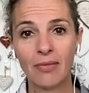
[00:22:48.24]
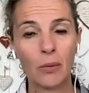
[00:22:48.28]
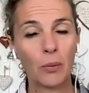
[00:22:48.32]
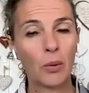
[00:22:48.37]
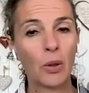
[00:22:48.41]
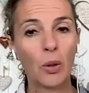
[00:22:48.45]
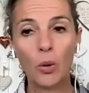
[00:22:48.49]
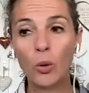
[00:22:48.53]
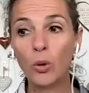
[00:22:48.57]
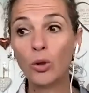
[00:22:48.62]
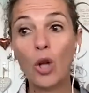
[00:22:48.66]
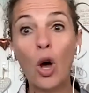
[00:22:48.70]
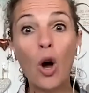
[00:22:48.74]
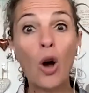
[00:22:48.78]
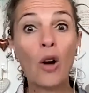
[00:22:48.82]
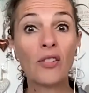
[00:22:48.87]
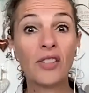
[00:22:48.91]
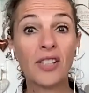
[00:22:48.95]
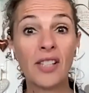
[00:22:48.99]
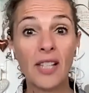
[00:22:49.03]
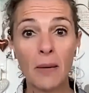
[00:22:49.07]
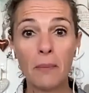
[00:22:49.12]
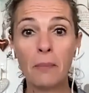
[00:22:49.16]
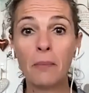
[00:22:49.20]
We all know
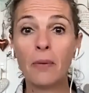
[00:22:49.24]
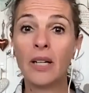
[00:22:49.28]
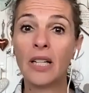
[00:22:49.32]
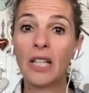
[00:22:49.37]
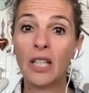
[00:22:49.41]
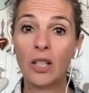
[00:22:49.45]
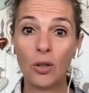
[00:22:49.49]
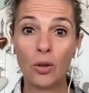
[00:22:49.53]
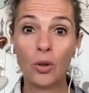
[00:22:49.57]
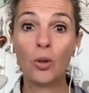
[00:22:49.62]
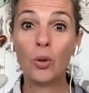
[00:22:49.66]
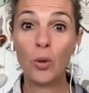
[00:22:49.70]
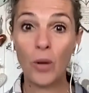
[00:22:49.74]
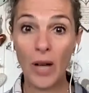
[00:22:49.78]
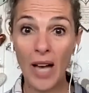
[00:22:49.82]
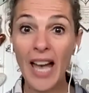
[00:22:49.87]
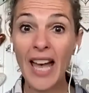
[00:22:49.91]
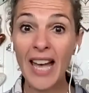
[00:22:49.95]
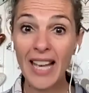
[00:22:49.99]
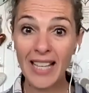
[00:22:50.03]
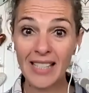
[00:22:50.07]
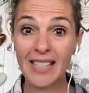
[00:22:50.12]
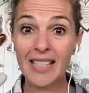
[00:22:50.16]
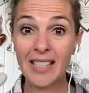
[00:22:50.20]
of somebody who
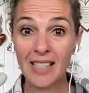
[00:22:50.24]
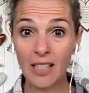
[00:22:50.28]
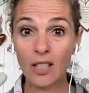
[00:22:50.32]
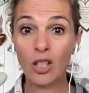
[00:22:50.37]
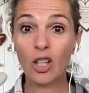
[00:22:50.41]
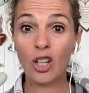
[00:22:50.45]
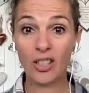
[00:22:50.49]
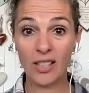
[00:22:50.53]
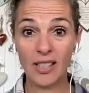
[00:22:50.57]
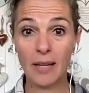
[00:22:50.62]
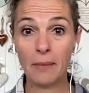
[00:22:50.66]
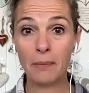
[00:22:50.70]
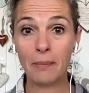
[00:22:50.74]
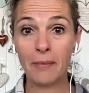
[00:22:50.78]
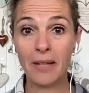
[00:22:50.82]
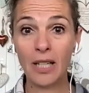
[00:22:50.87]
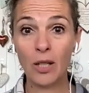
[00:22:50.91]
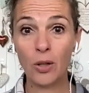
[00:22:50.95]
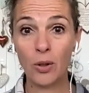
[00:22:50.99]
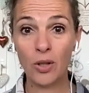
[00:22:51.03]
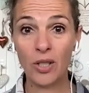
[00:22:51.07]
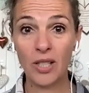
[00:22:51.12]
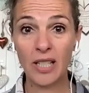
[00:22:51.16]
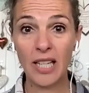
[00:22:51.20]
has lost
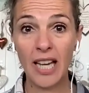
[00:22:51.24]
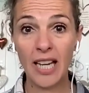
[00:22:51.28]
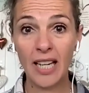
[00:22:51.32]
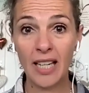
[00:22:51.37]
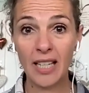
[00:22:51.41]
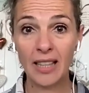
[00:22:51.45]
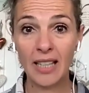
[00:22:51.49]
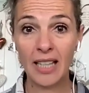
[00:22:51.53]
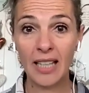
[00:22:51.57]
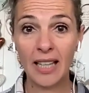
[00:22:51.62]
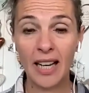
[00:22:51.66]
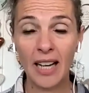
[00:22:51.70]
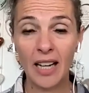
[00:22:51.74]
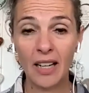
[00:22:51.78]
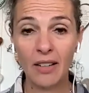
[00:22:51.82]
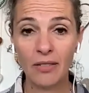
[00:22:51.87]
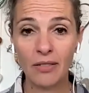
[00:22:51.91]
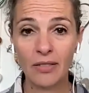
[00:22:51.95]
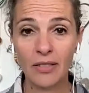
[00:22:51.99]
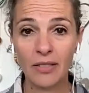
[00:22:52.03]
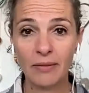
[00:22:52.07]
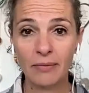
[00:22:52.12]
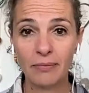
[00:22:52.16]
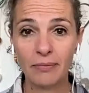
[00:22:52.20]
somebody who's taken their life.